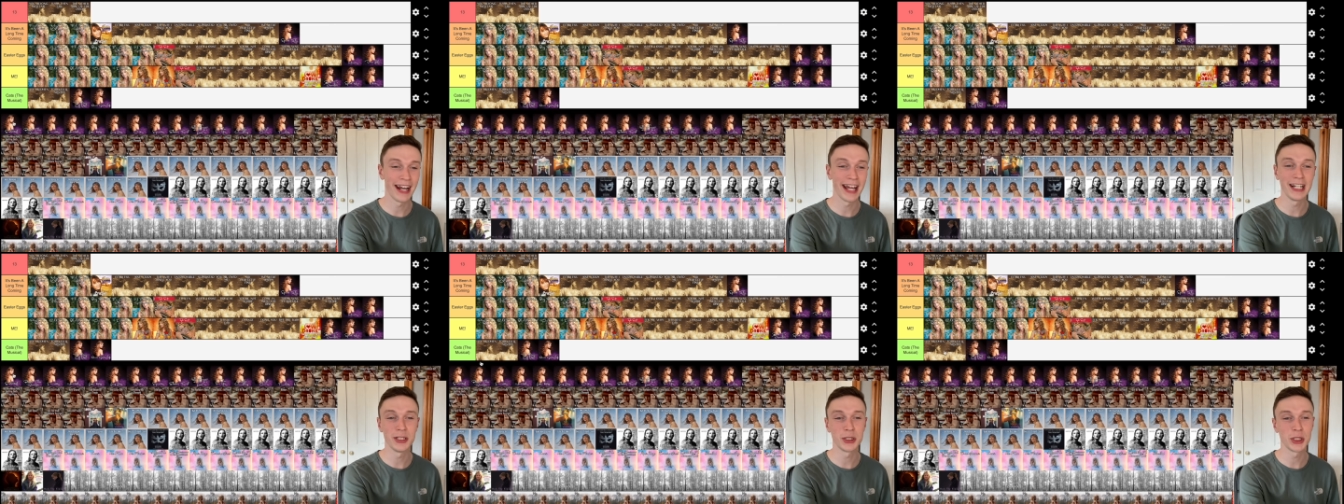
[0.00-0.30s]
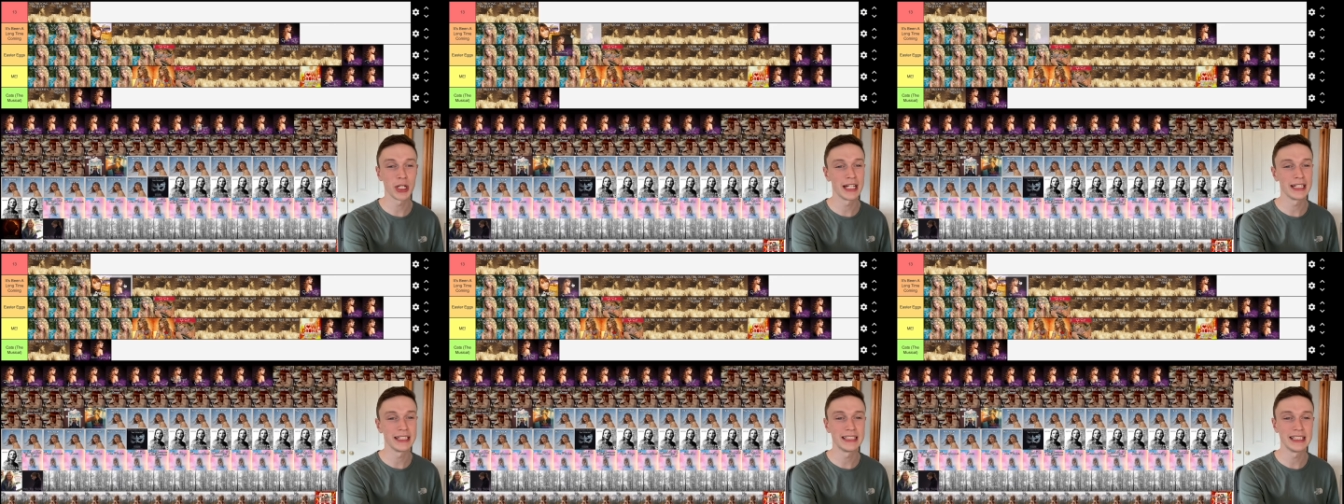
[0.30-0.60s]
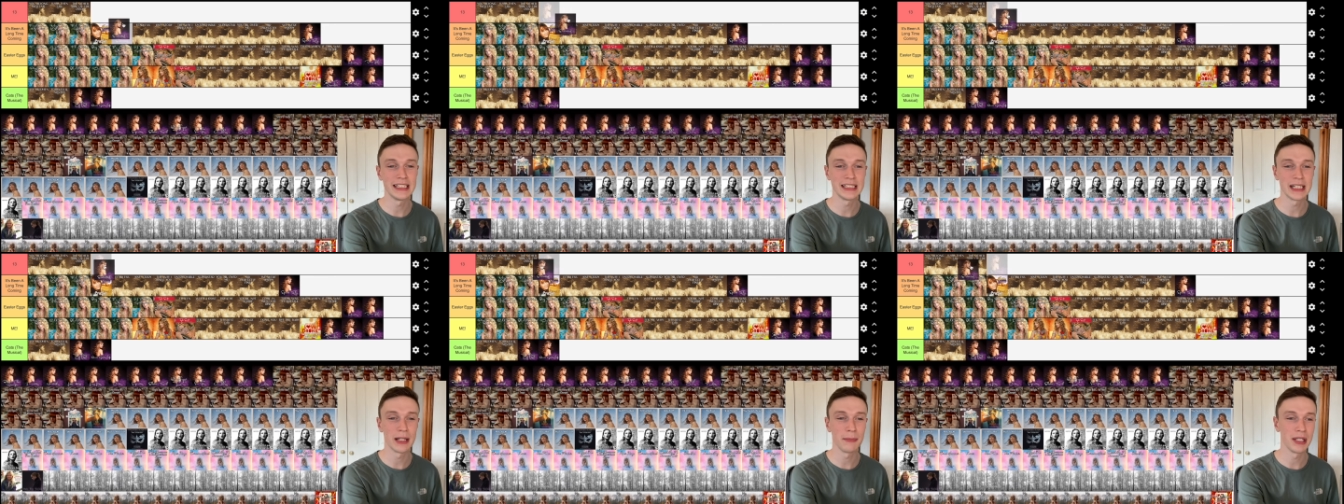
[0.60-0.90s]

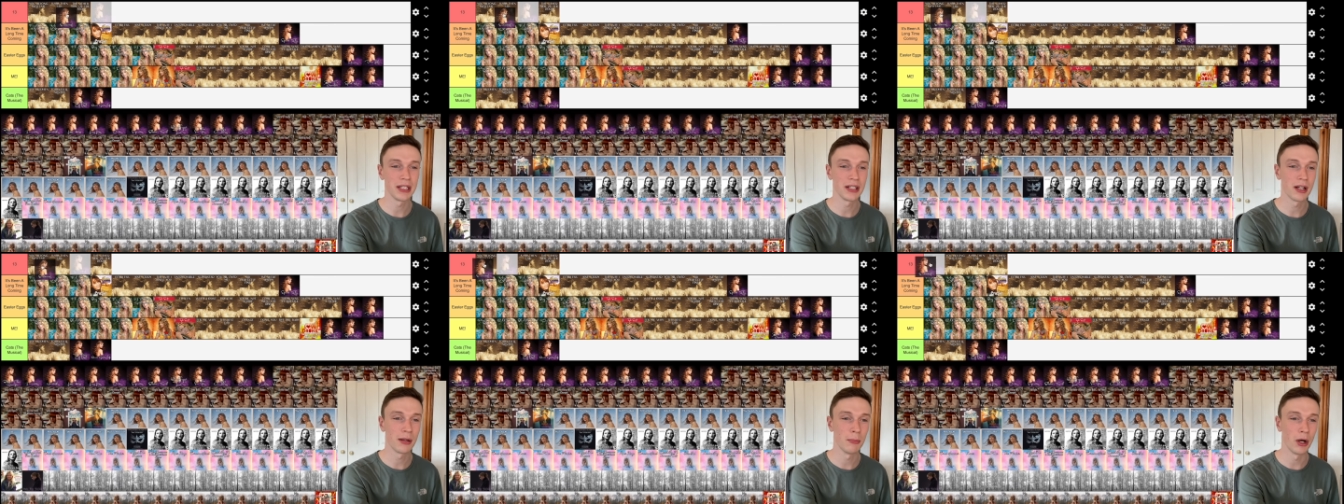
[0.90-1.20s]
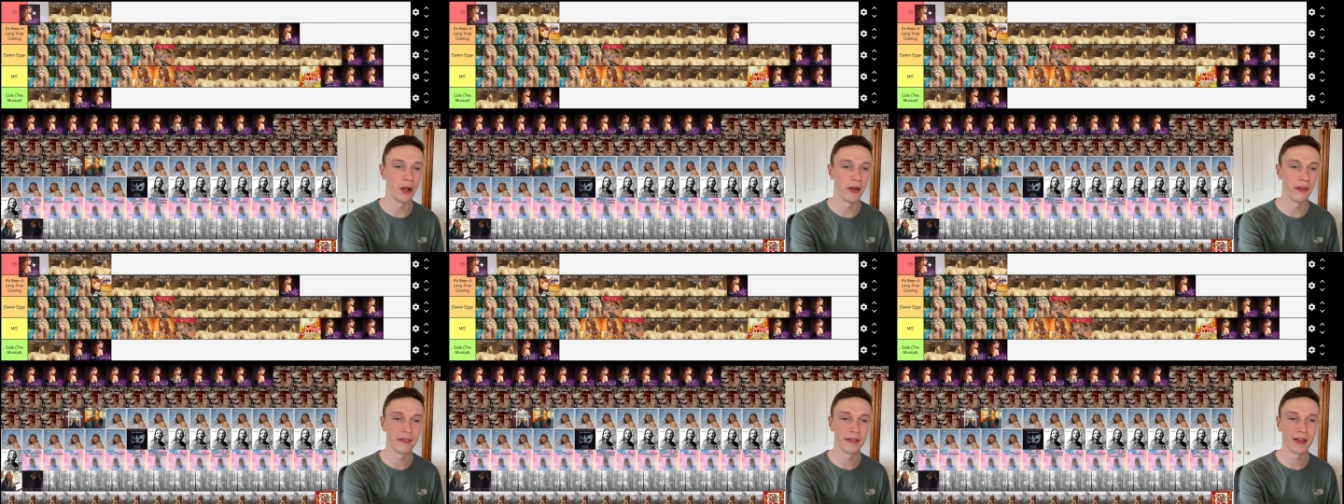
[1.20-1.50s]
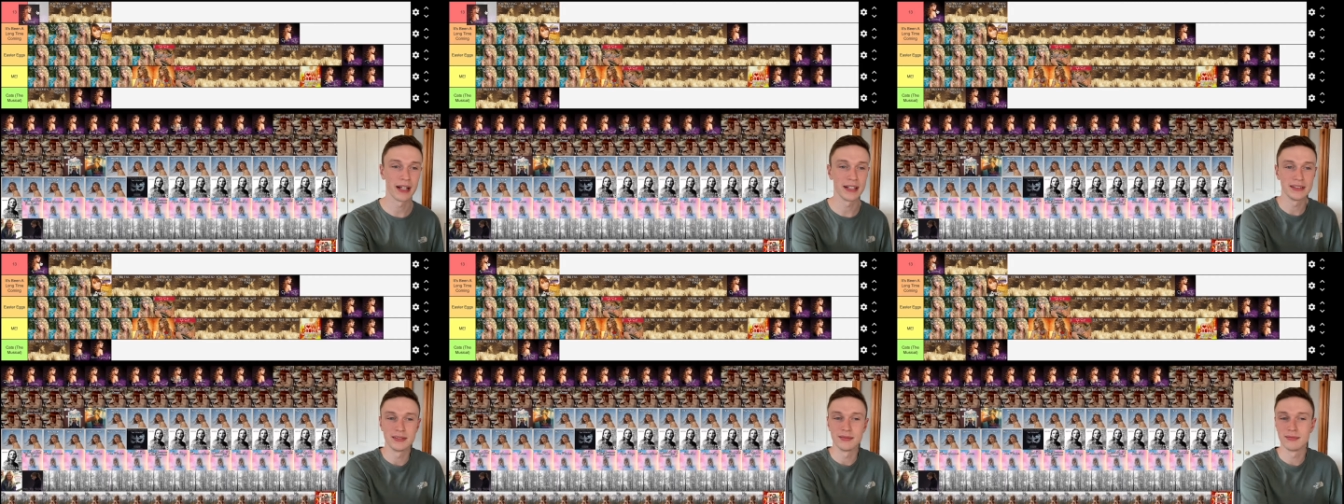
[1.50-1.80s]
Enchanted, I mean, come on,
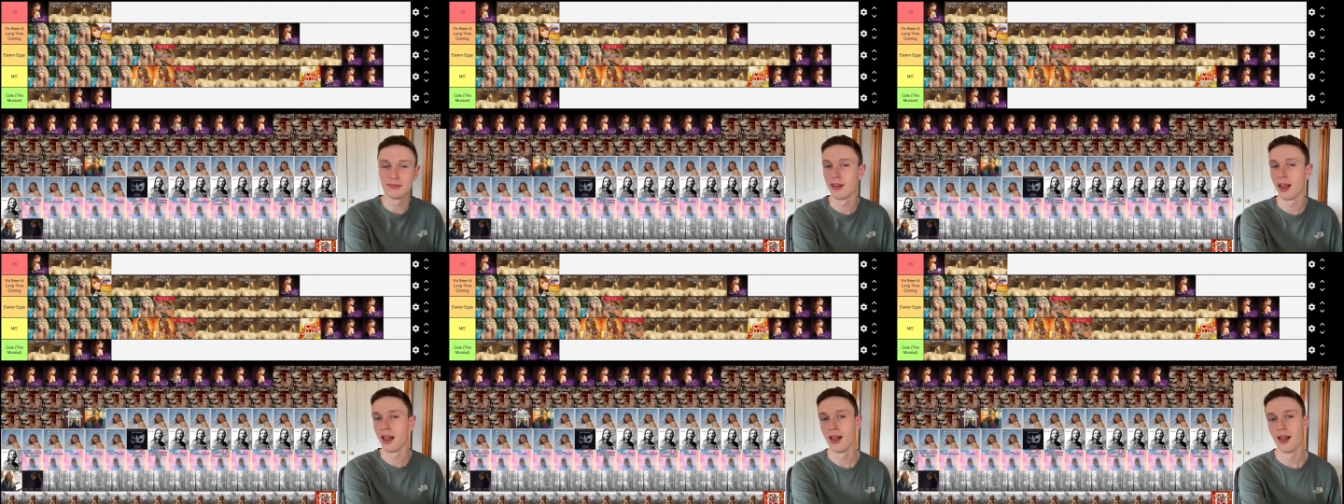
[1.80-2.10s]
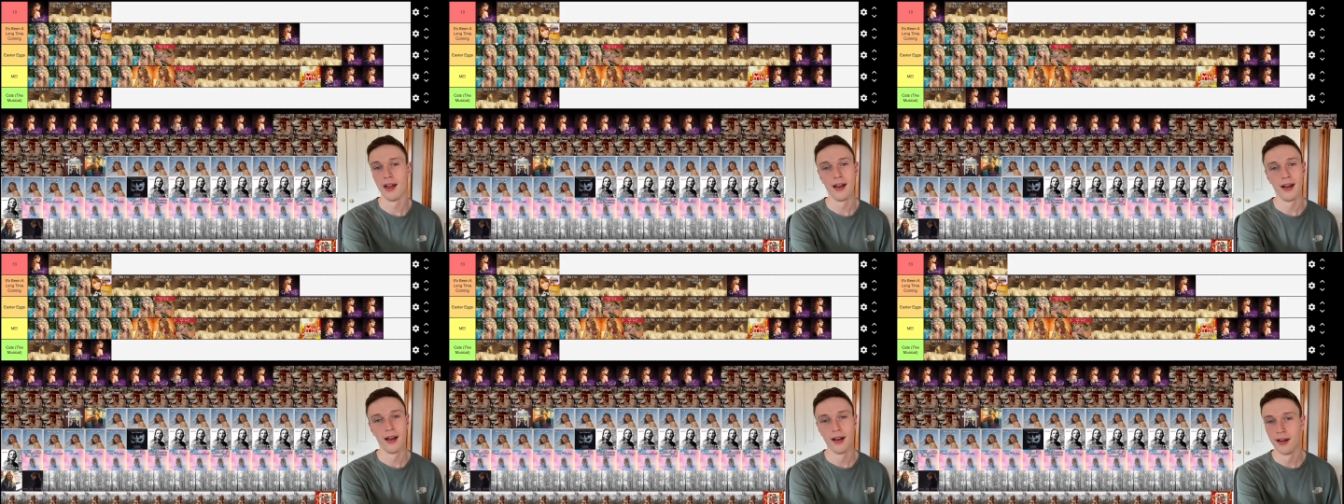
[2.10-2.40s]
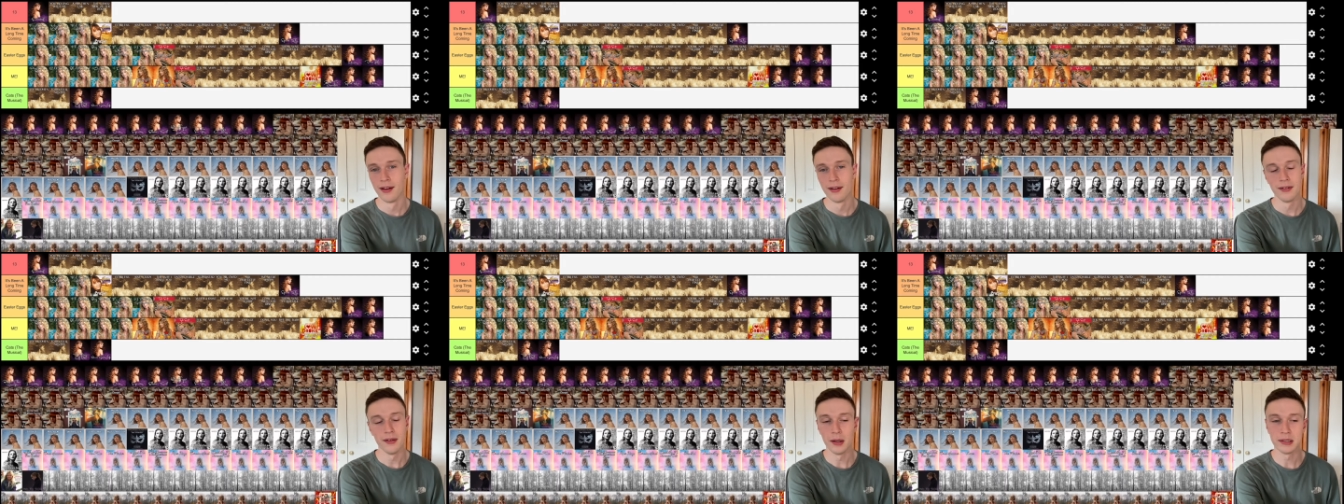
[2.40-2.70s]
that's
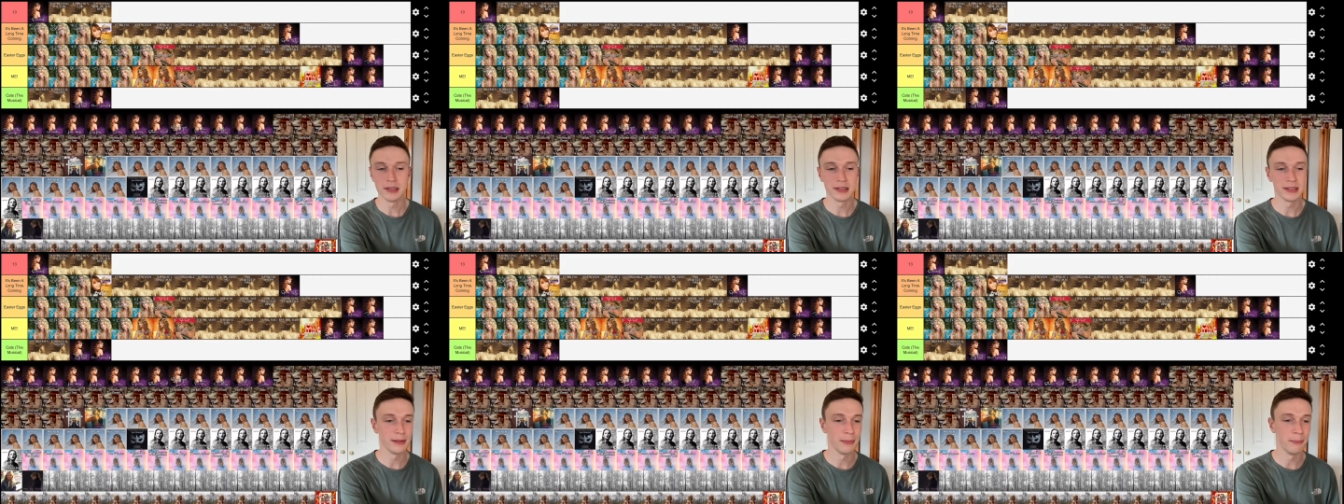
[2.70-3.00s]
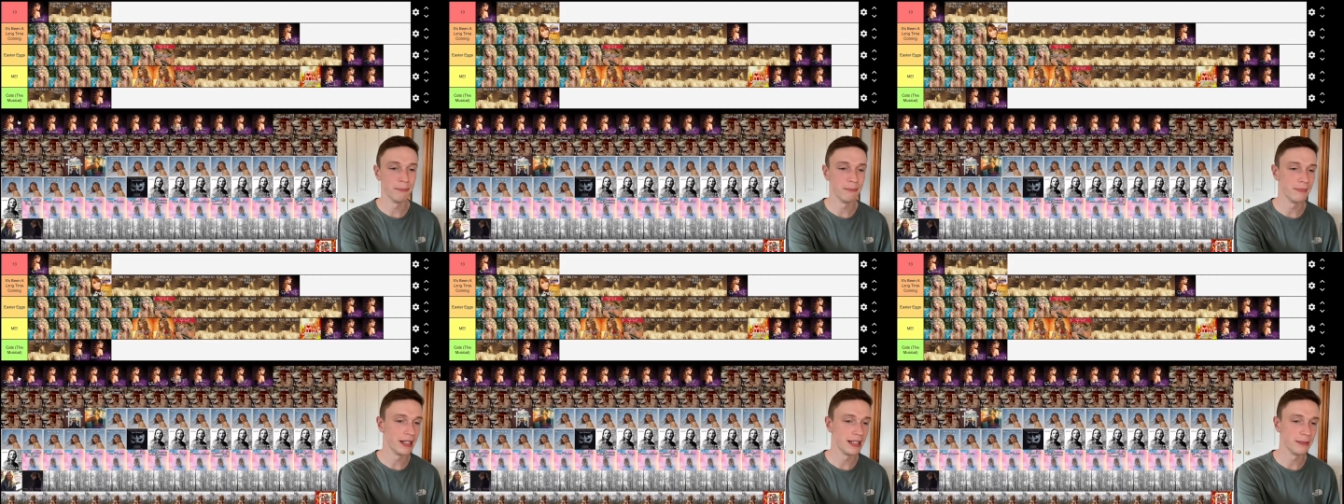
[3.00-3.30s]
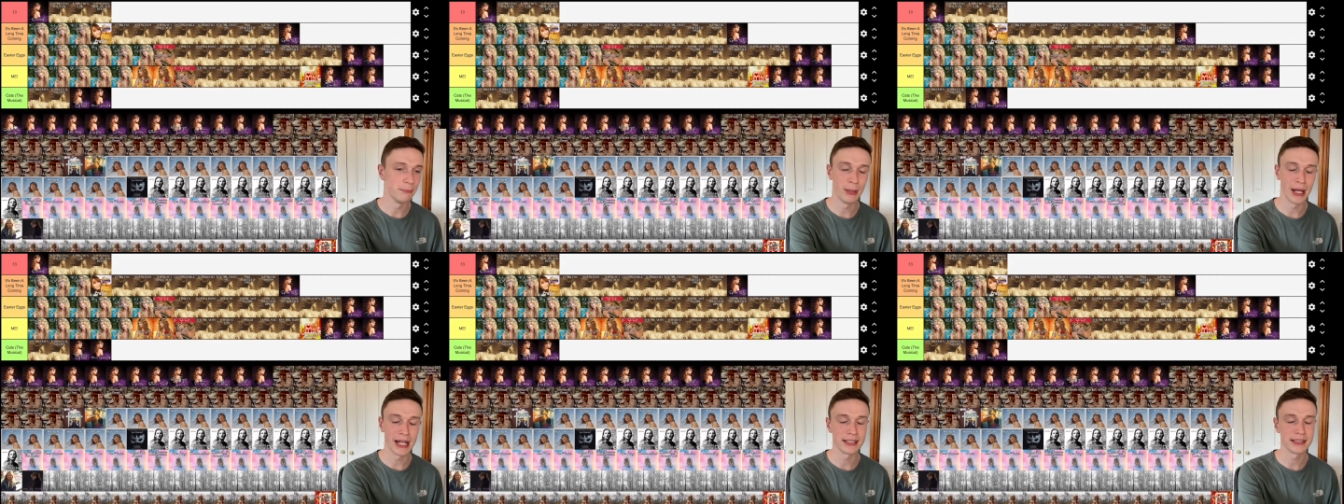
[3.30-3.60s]
it's,
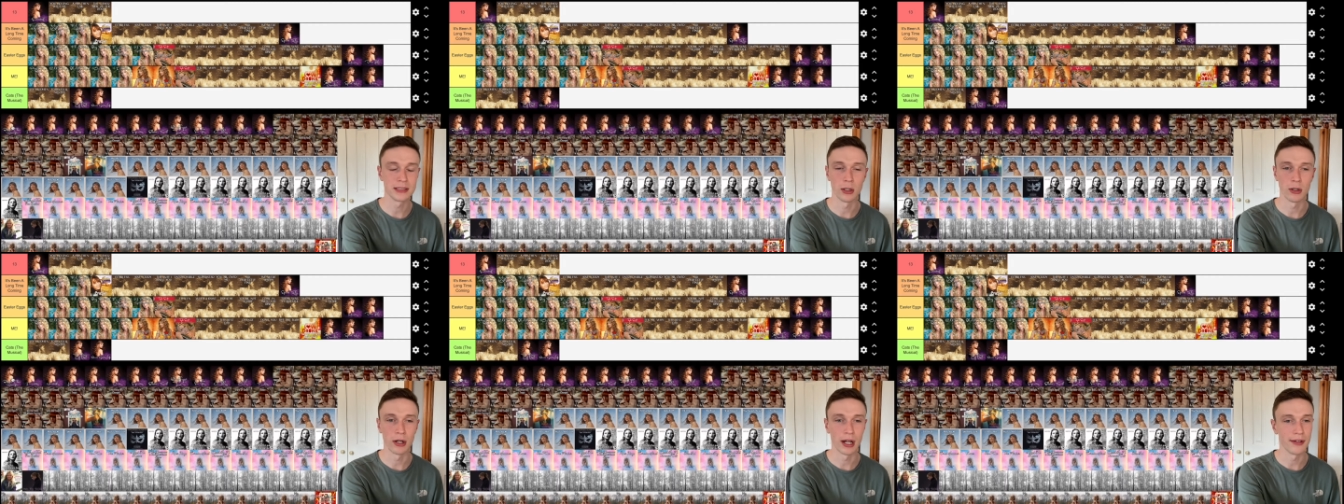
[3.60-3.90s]
best song